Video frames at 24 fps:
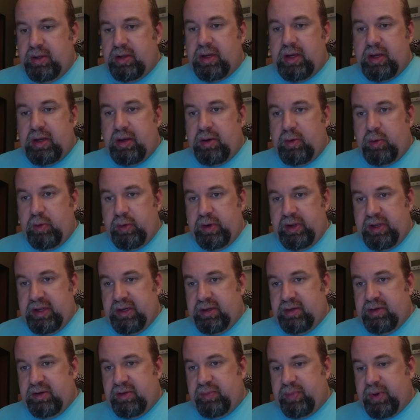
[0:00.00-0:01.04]
or the
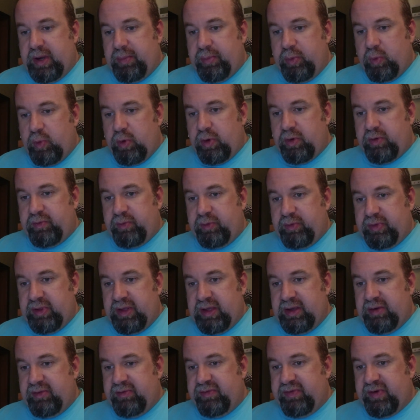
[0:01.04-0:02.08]
end of the paperwork with
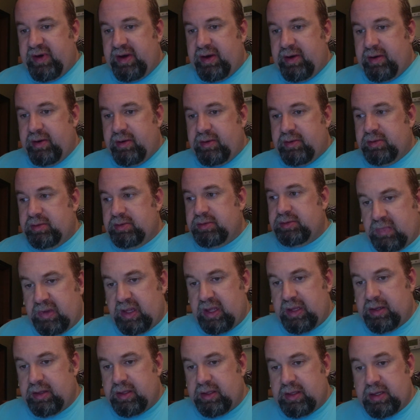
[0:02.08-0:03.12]
Ink File,
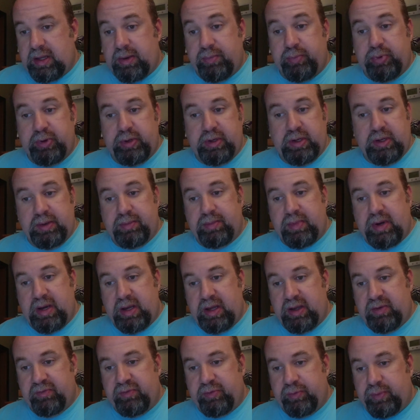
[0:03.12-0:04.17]
and then I'm putting in
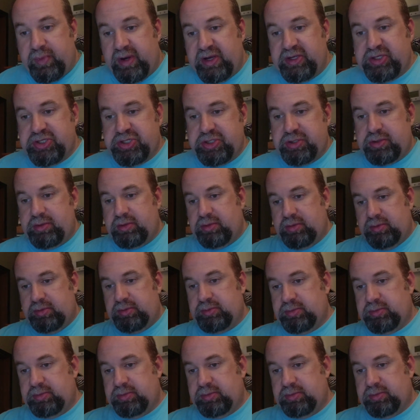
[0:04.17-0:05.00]
my information